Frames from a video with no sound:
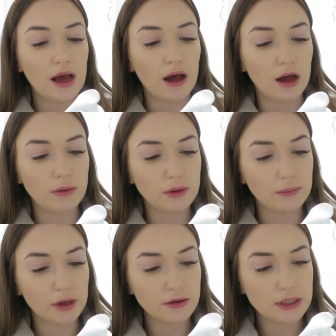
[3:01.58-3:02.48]

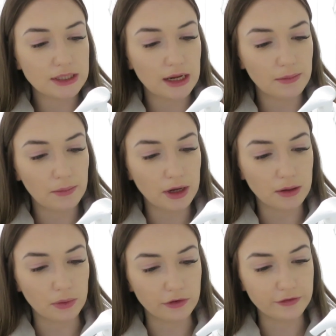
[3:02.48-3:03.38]
I'm going to take my
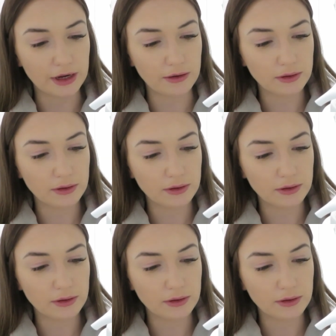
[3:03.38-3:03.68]
makeup off now.